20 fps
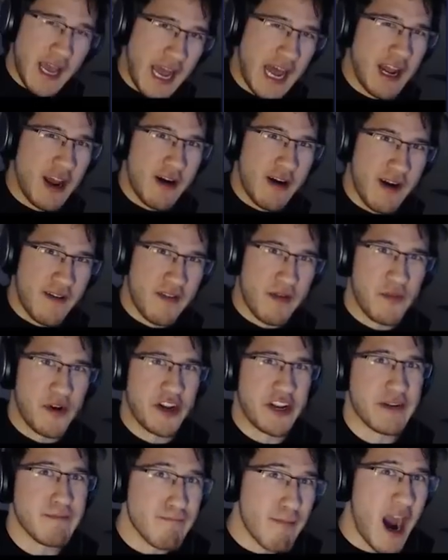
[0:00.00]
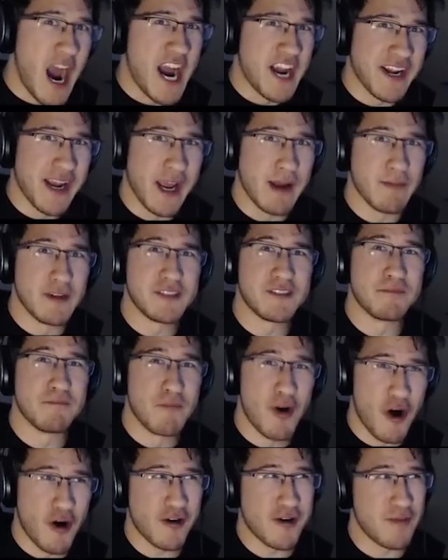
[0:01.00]
Hello, everybody. My name is
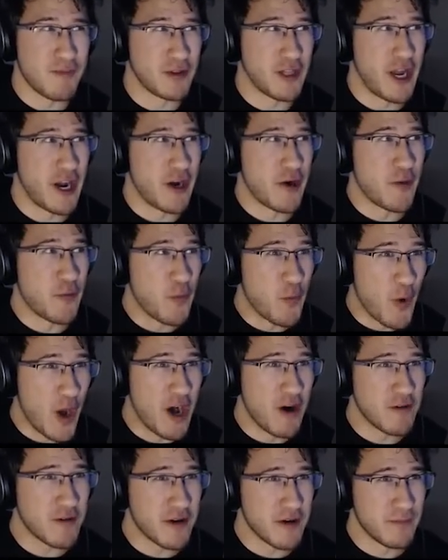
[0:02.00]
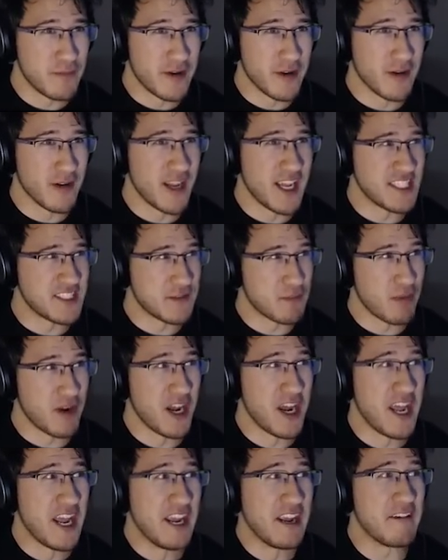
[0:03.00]
Markiplier, and welcome to Let's
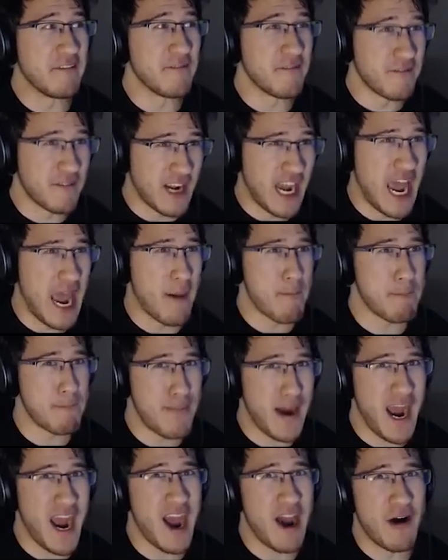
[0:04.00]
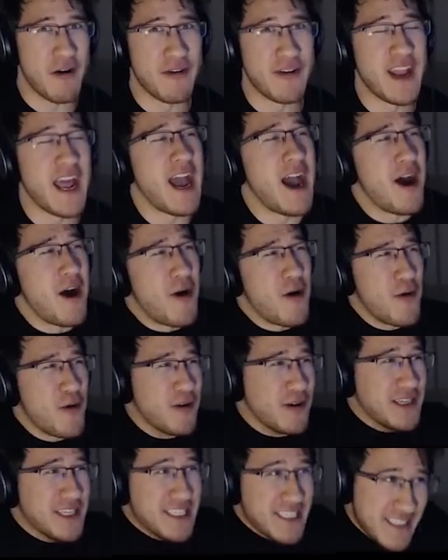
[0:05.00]
Play Flapbound.
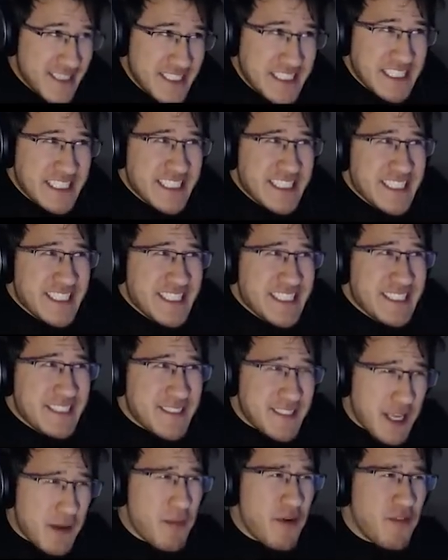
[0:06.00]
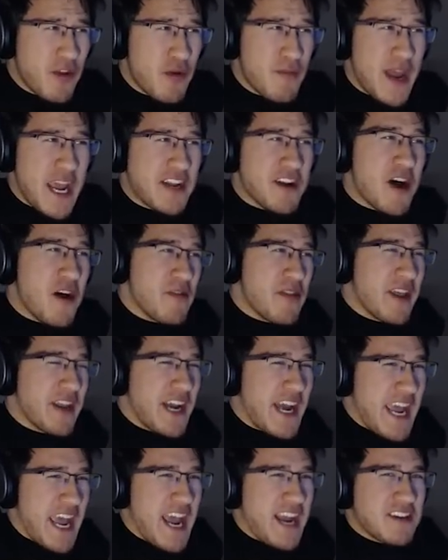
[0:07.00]
Now, some of you may know that
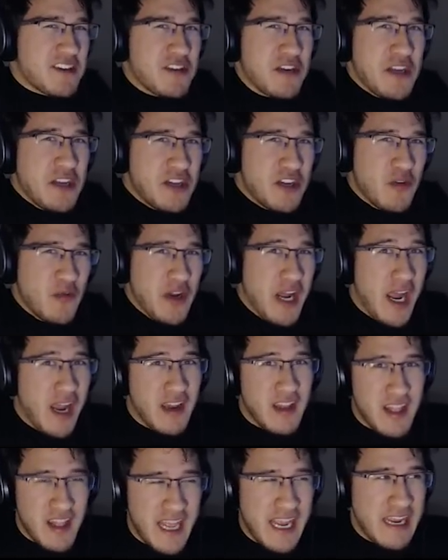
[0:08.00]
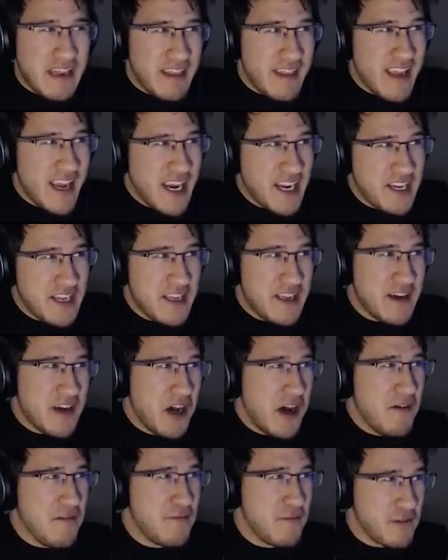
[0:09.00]
I actually do not like the idea
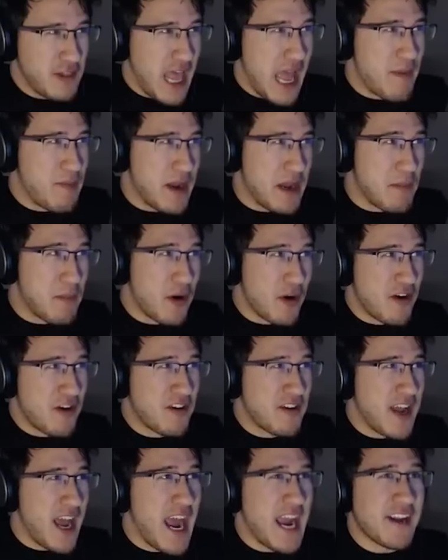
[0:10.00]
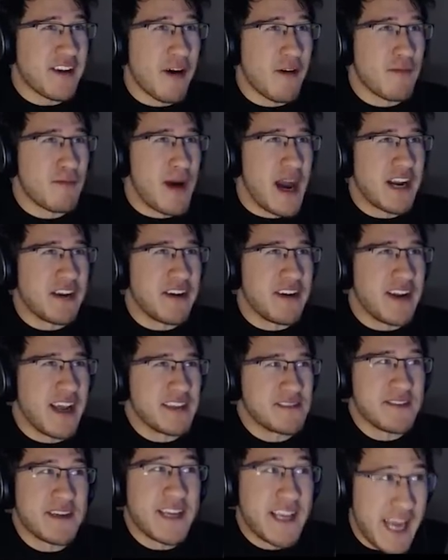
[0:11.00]
of Flappy Bird. I don't mind it
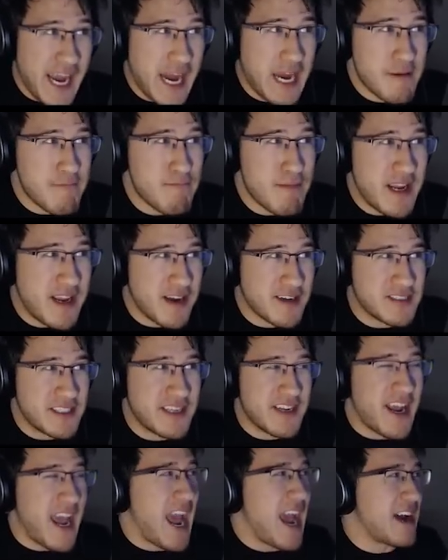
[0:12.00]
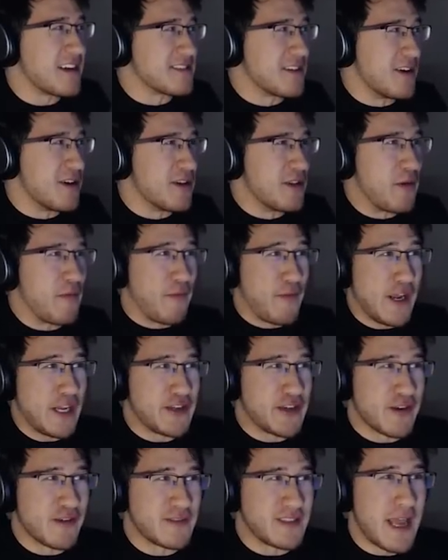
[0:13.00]
as a game because it has all the
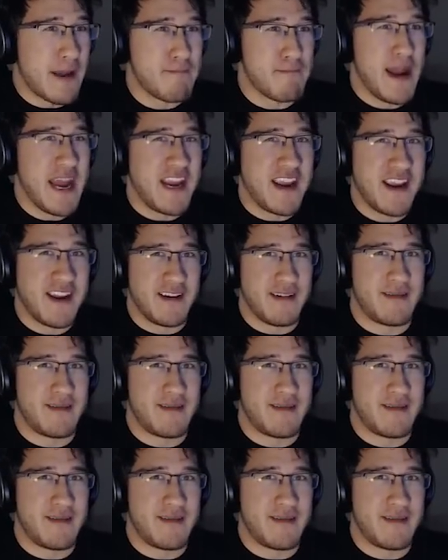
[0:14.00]
features that make it